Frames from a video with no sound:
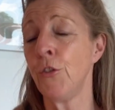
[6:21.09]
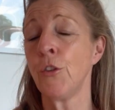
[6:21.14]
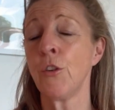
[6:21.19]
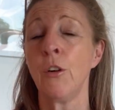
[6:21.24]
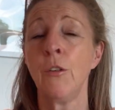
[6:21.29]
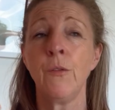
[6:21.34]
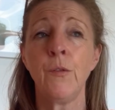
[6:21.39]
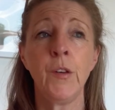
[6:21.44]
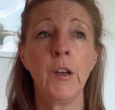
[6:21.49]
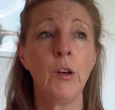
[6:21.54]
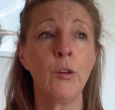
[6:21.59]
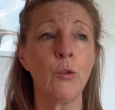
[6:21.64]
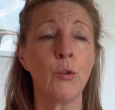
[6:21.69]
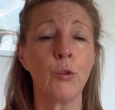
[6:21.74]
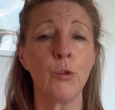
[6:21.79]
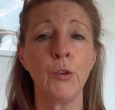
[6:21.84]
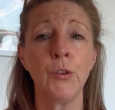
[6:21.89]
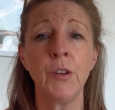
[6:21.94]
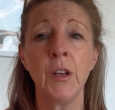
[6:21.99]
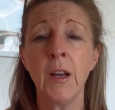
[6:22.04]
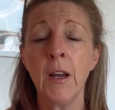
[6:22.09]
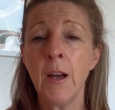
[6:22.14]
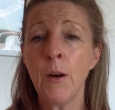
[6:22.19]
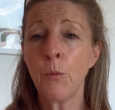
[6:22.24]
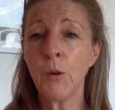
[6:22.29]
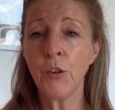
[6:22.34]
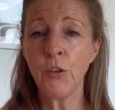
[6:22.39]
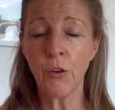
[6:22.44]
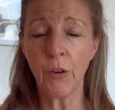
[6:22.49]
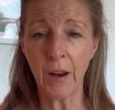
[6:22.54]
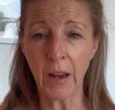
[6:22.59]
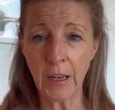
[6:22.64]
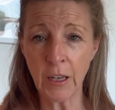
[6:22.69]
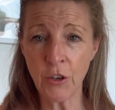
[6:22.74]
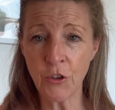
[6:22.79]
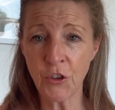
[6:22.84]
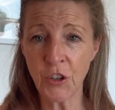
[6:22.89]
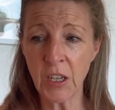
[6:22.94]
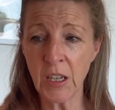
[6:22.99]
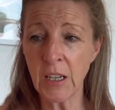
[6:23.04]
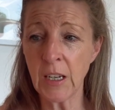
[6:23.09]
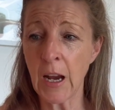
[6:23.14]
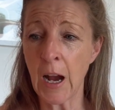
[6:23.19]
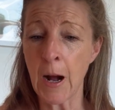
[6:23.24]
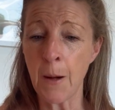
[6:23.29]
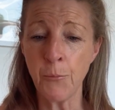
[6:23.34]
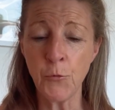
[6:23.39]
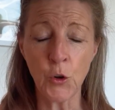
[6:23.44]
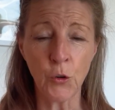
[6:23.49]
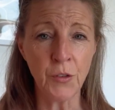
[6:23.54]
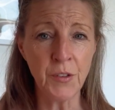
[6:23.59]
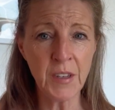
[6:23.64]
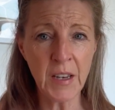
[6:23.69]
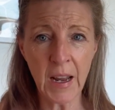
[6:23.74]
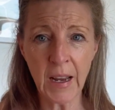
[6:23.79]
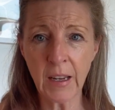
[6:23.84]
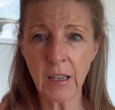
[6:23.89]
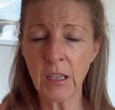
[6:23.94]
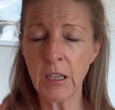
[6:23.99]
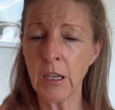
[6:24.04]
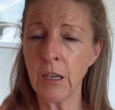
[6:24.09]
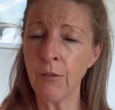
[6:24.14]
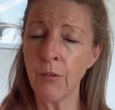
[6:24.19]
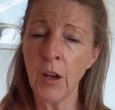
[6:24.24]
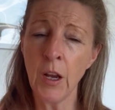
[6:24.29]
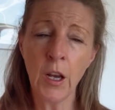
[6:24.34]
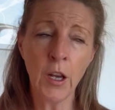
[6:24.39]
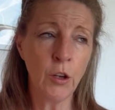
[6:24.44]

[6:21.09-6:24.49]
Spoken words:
you don't feel good with your energy, you're negative,